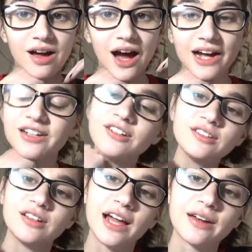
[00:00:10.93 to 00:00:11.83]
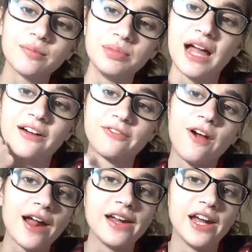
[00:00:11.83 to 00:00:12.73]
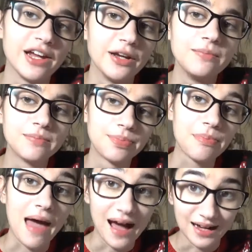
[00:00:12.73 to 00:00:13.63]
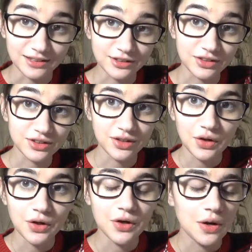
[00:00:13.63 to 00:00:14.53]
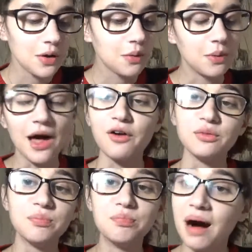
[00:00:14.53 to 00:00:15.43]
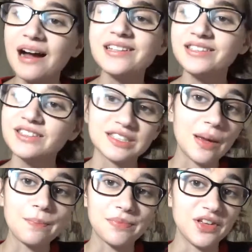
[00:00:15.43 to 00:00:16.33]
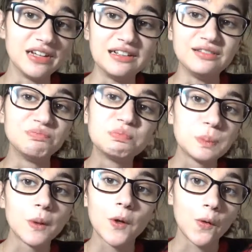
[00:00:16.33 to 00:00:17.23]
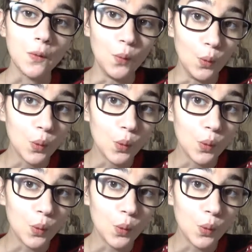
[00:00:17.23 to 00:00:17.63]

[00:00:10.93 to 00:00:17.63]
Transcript: I couldn't let Black Friday pass without buying something cool,